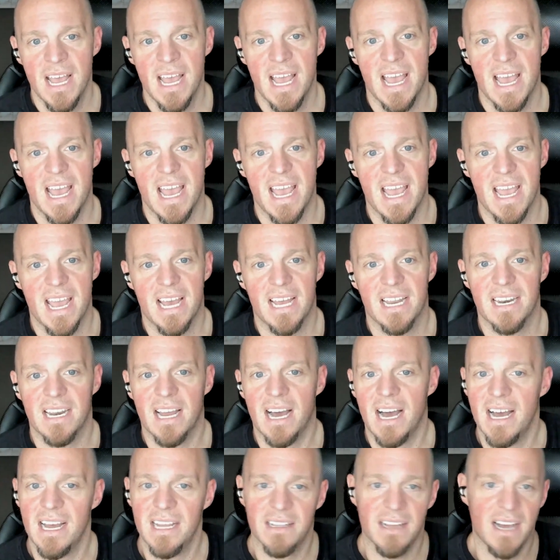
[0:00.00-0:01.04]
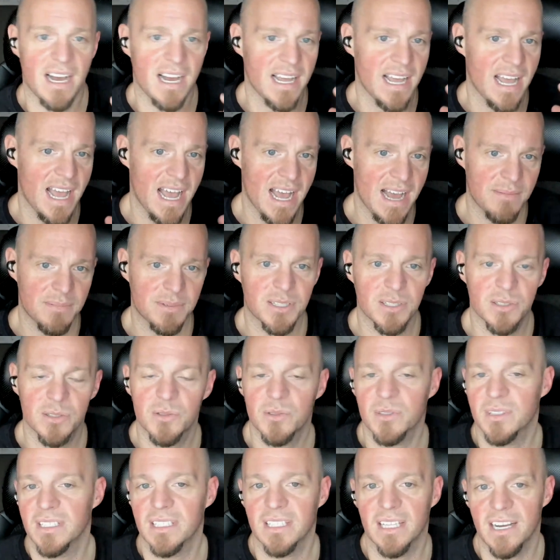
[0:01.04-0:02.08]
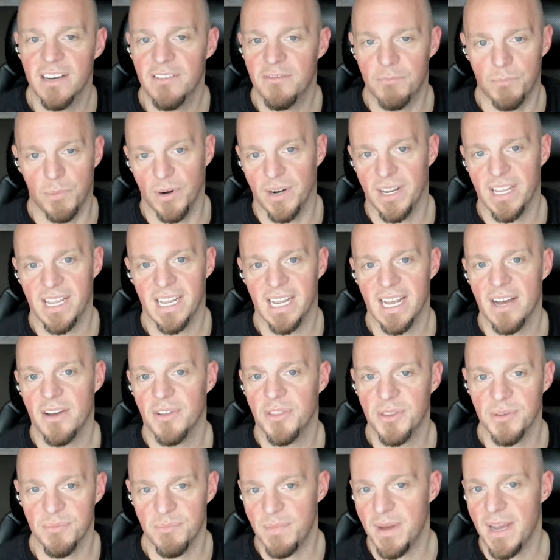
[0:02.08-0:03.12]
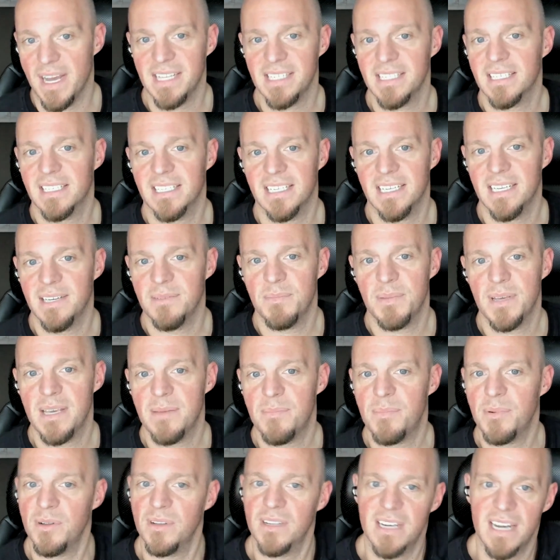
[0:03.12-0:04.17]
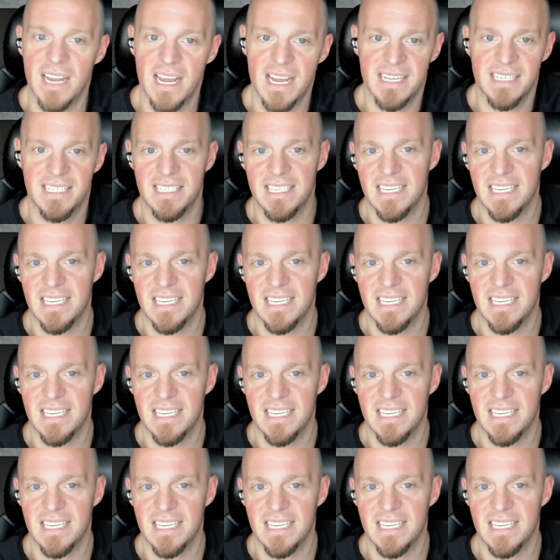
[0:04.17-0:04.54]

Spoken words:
And I absolutely love bringing out the best in people. And I see